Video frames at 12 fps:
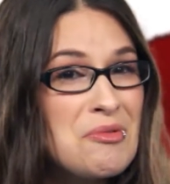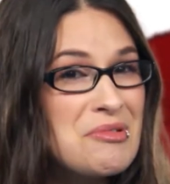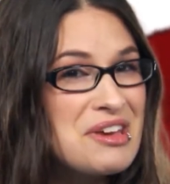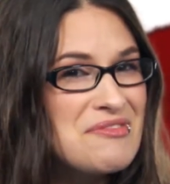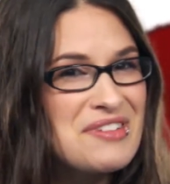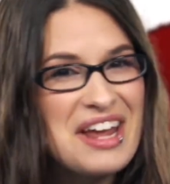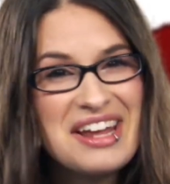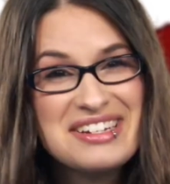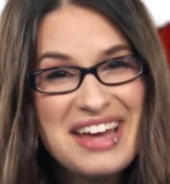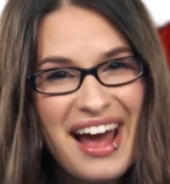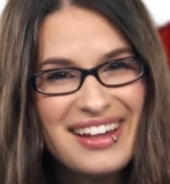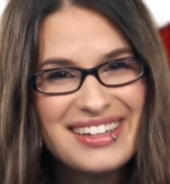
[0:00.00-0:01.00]
We even had
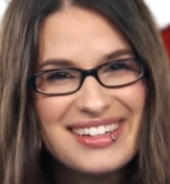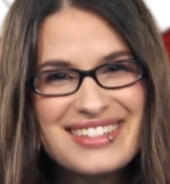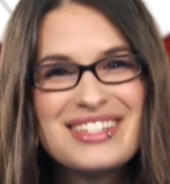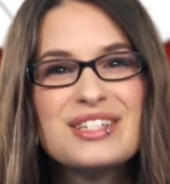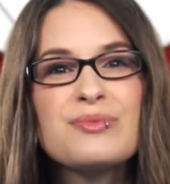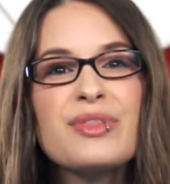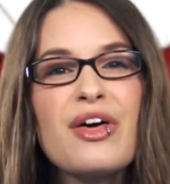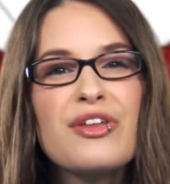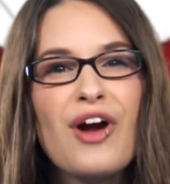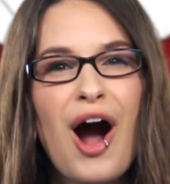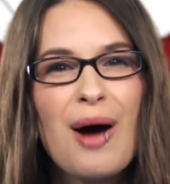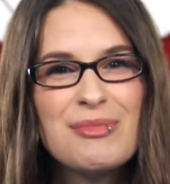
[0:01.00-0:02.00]
dalliances with
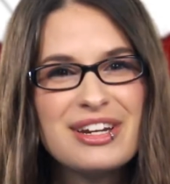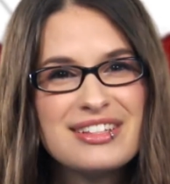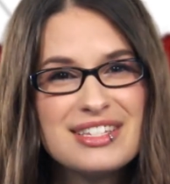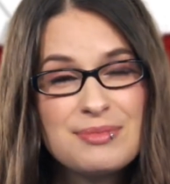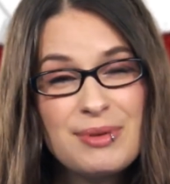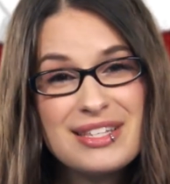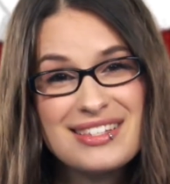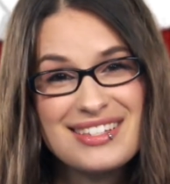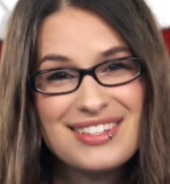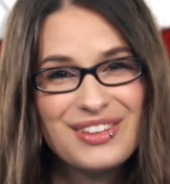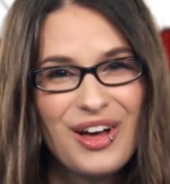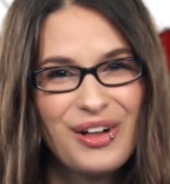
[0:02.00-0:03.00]
other hominid
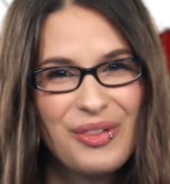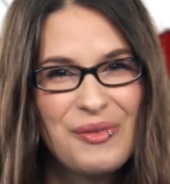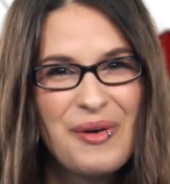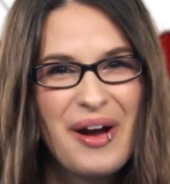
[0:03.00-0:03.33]
species along the